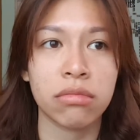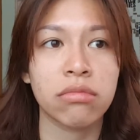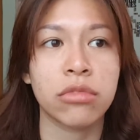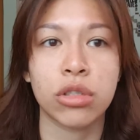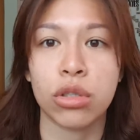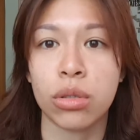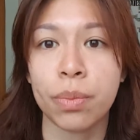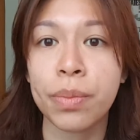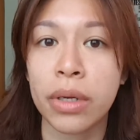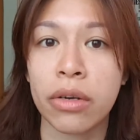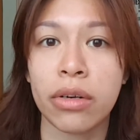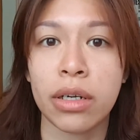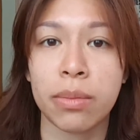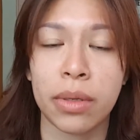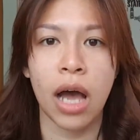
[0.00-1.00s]
you know,
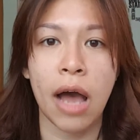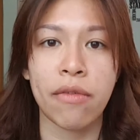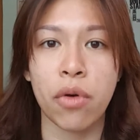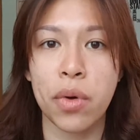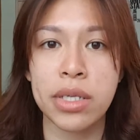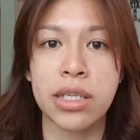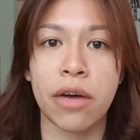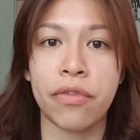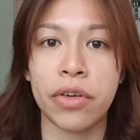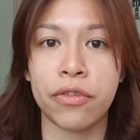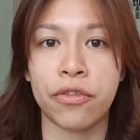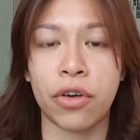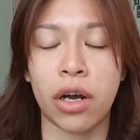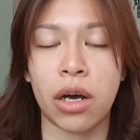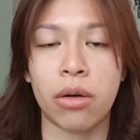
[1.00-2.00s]
period. I've always suffered
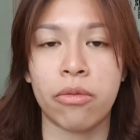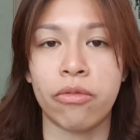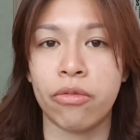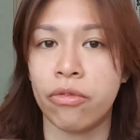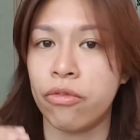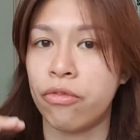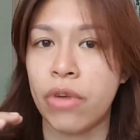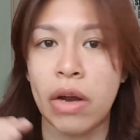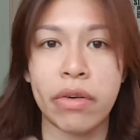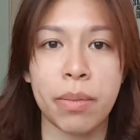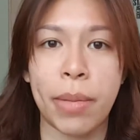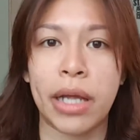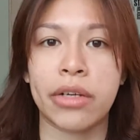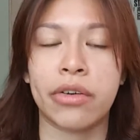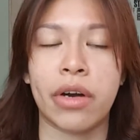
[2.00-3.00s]
from very
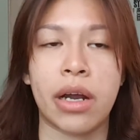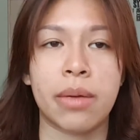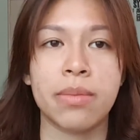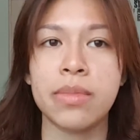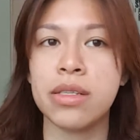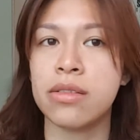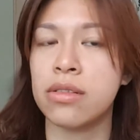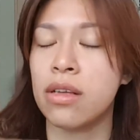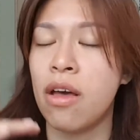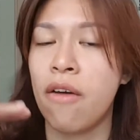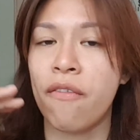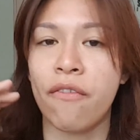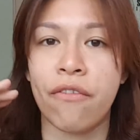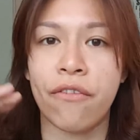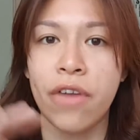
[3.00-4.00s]
bad cramps,
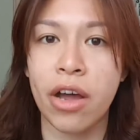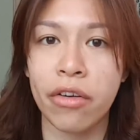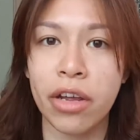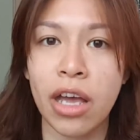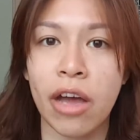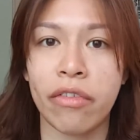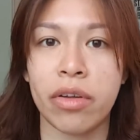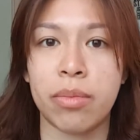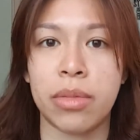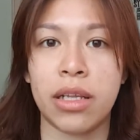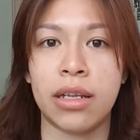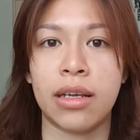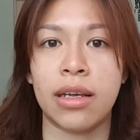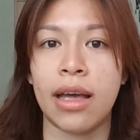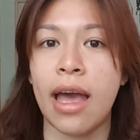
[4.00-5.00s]
very heavy
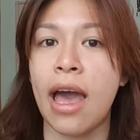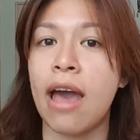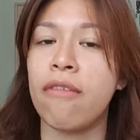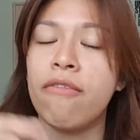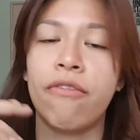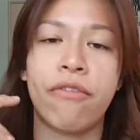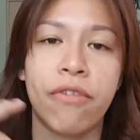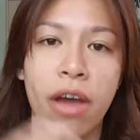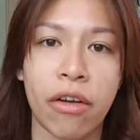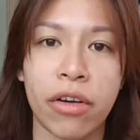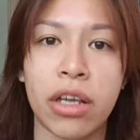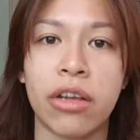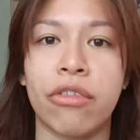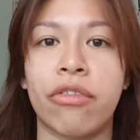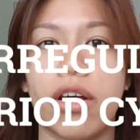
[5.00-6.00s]
bleeding, and
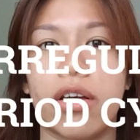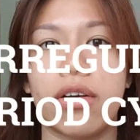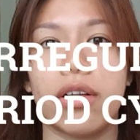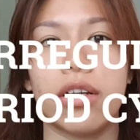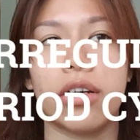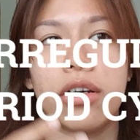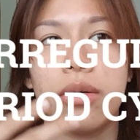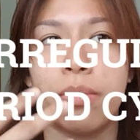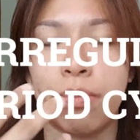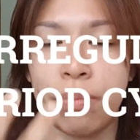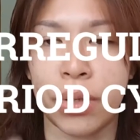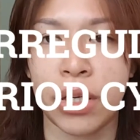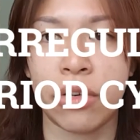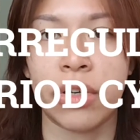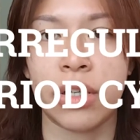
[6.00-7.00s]
very irregular
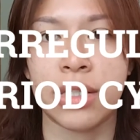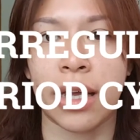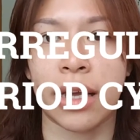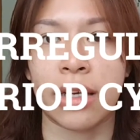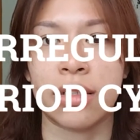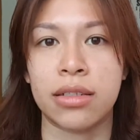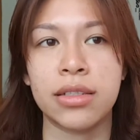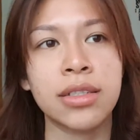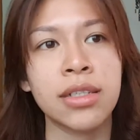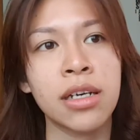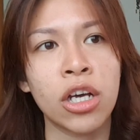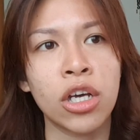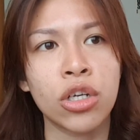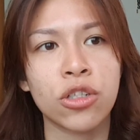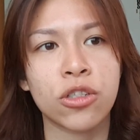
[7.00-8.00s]
period cycles.
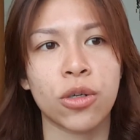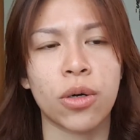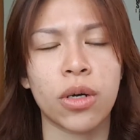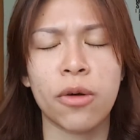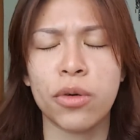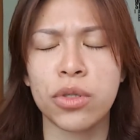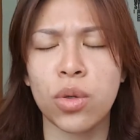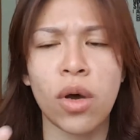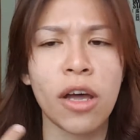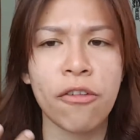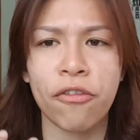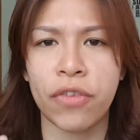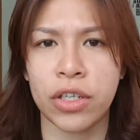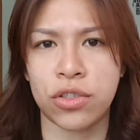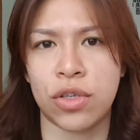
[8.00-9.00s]
So it was quite
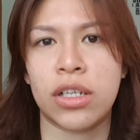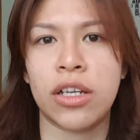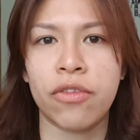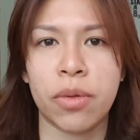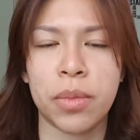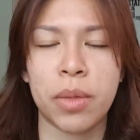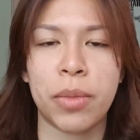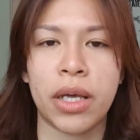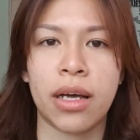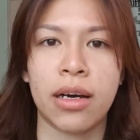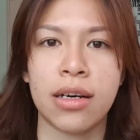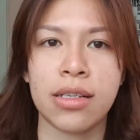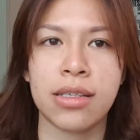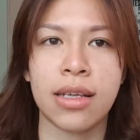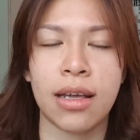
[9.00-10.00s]
frustrating for me
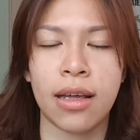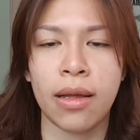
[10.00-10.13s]
because